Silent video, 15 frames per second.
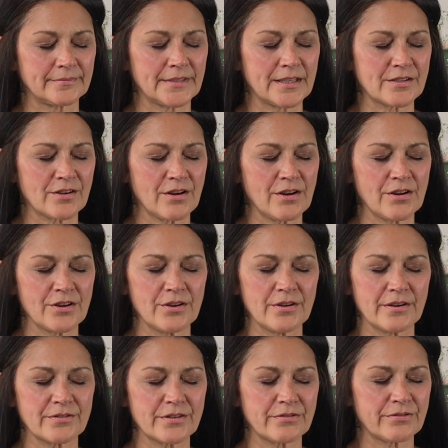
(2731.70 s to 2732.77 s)
That's all you
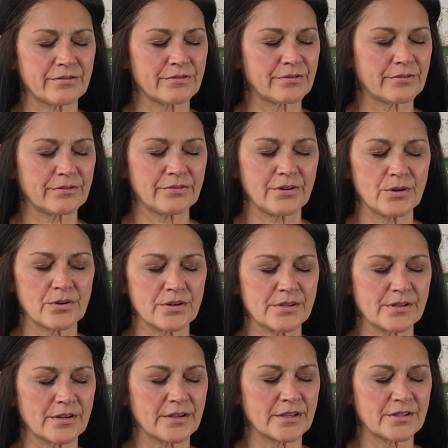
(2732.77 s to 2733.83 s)
have to
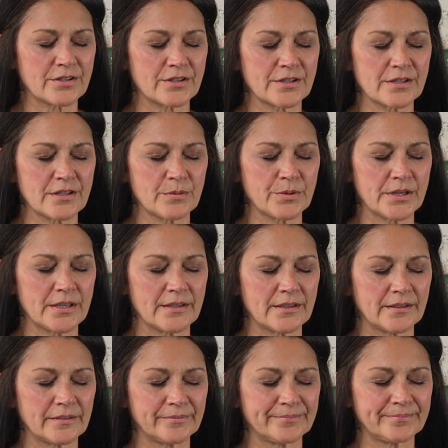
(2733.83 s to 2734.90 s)
focus on, is just the
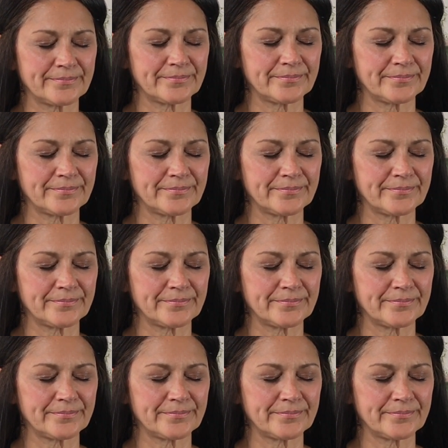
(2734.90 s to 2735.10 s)
breathing.